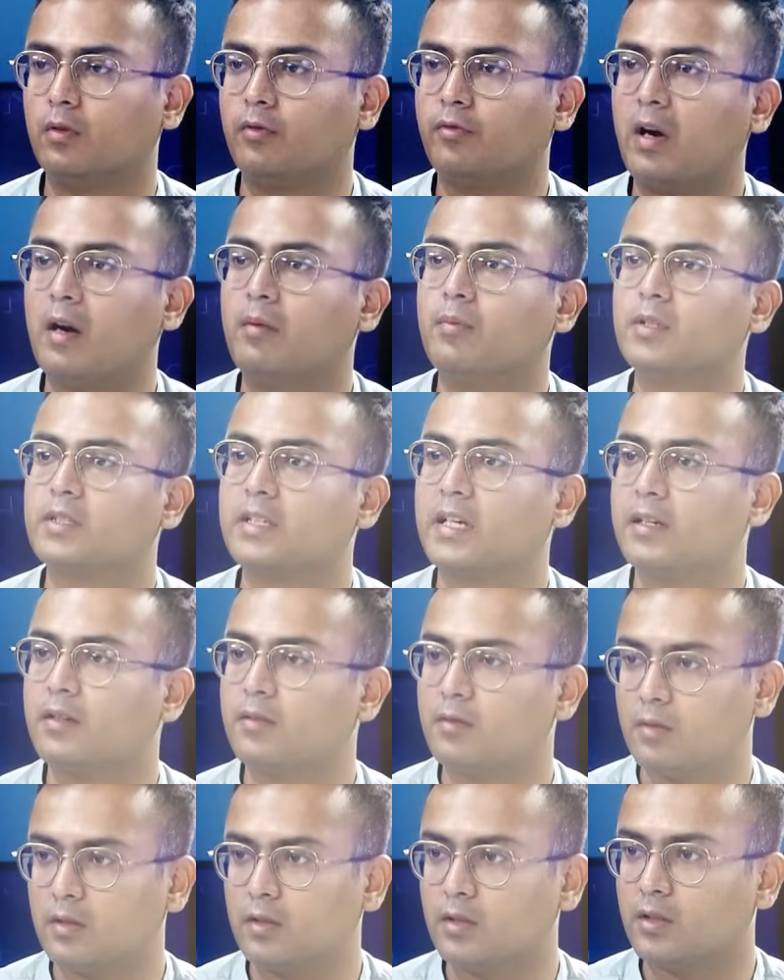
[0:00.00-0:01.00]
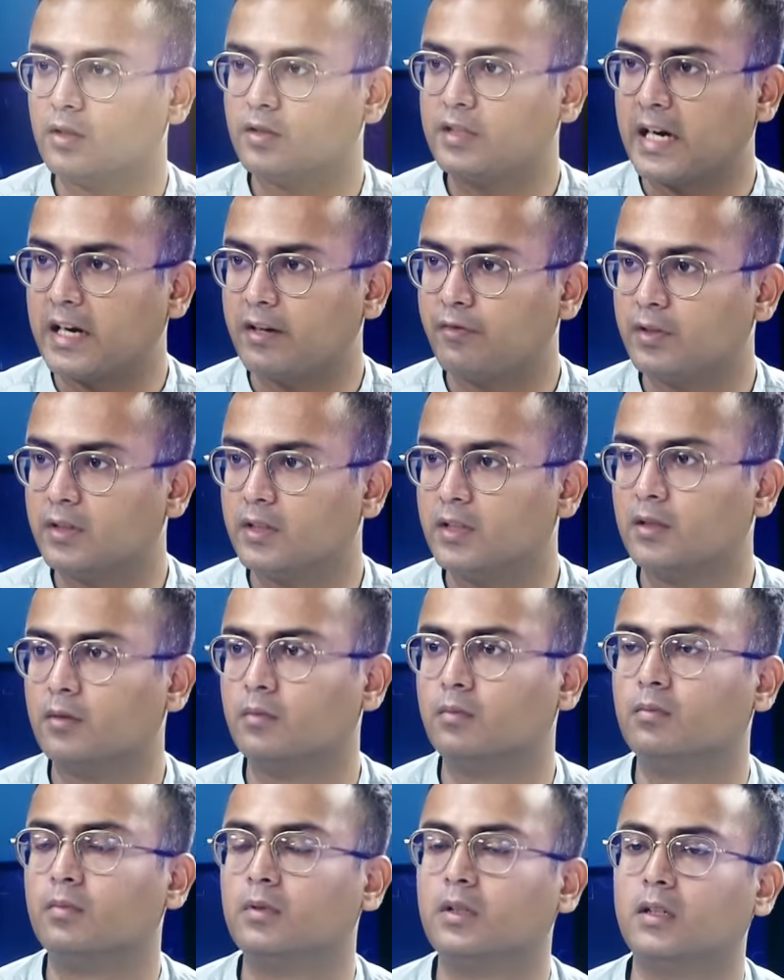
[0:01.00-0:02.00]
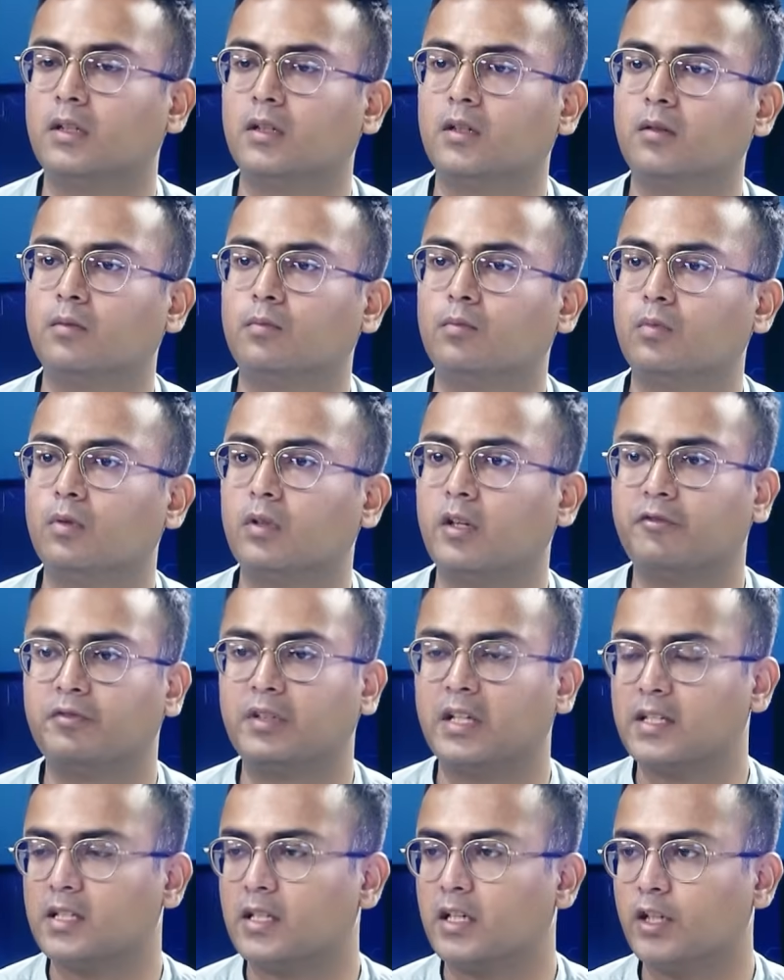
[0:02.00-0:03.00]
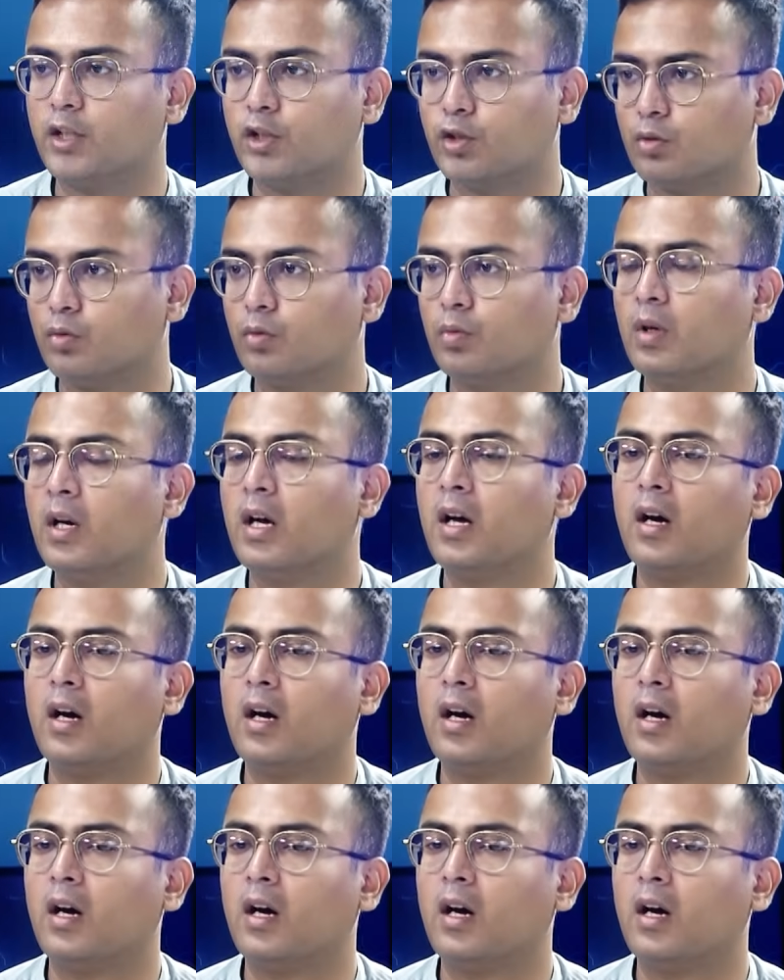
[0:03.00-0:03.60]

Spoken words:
farmers can chat with them if there is an issue.